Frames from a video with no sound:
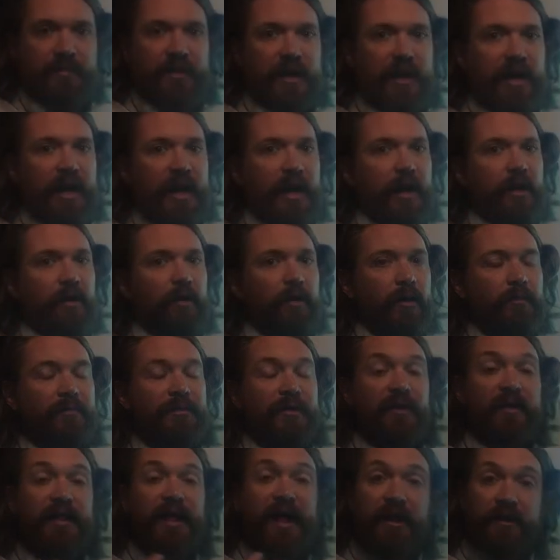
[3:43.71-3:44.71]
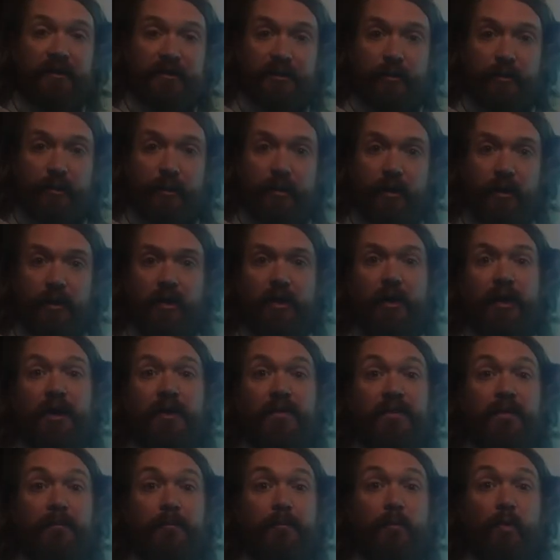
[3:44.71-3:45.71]
The higher up the ladder you are,
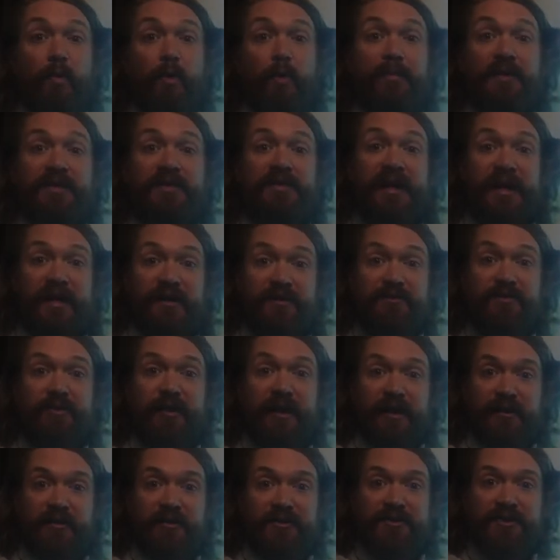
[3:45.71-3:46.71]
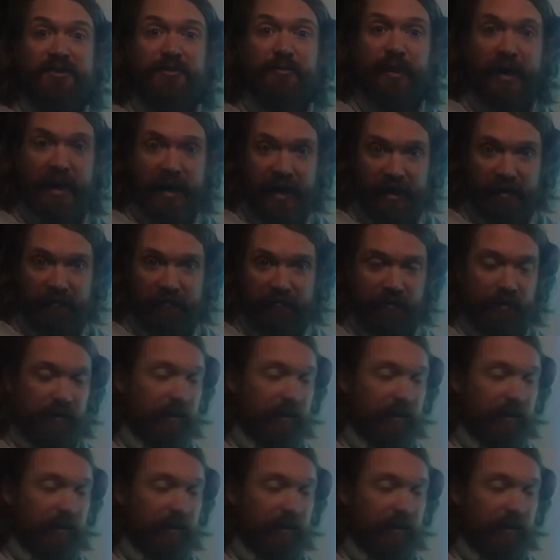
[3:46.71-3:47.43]
the more potential energy you have.